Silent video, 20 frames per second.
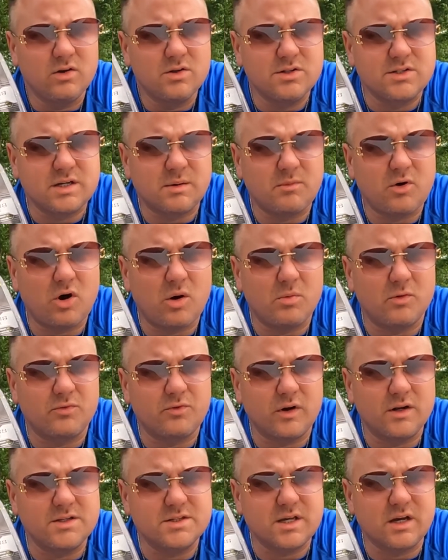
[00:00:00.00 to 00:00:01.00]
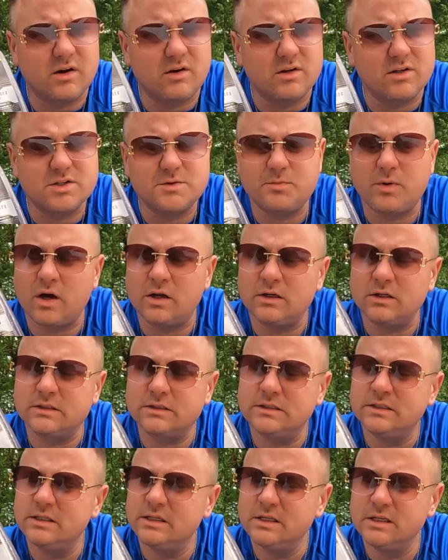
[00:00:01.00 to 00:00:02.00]
Some Harbor Freights carry this
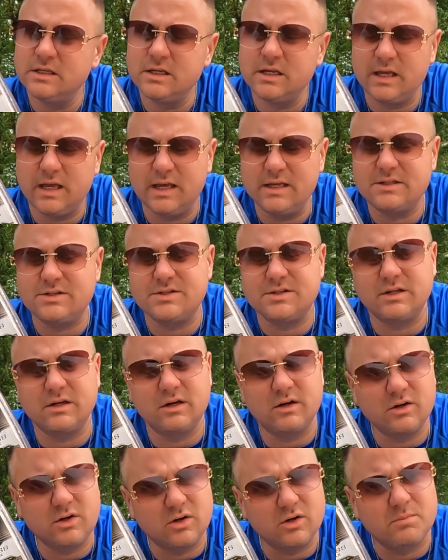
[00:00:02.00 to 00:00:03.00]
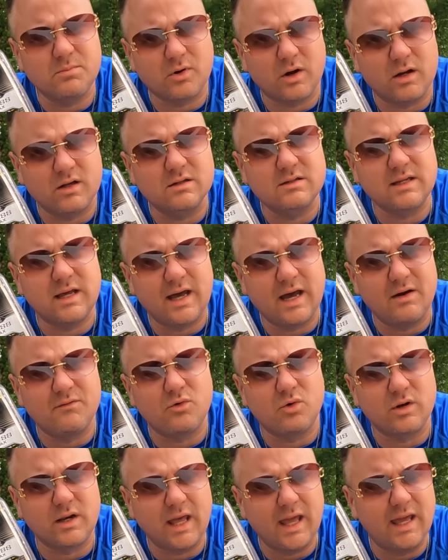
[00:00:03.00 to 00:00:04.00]
product. It's a good product to have
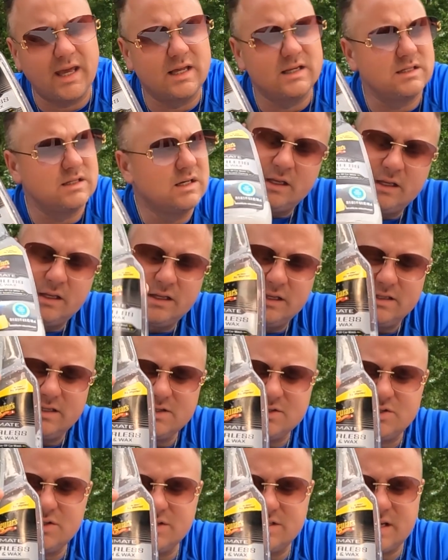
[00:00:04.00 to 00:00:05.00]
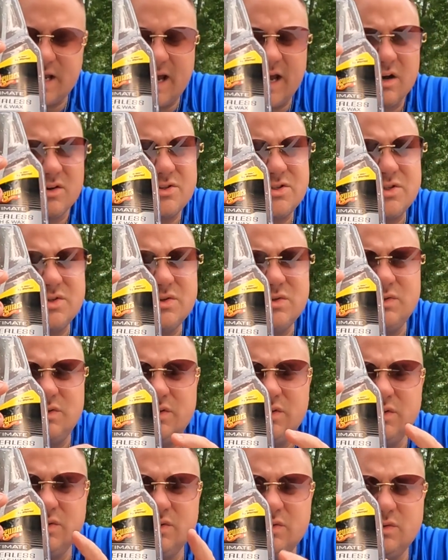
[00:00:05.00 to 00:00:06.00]
on hand. This is just a how to
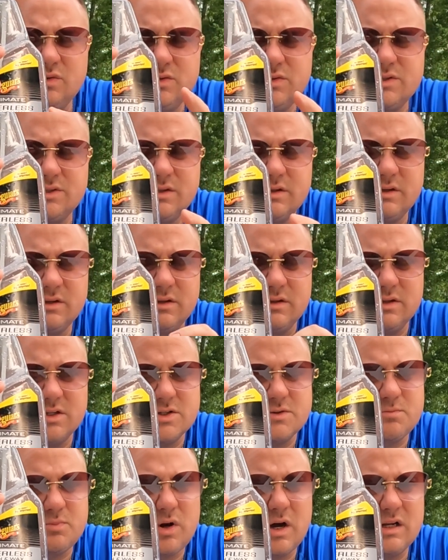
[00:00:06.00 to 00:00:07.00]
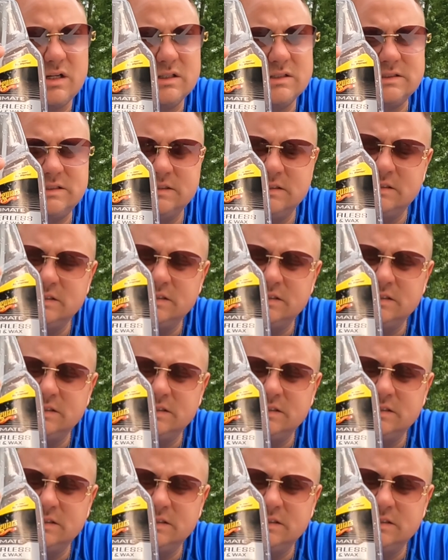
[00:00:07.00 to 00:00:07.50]
use this product.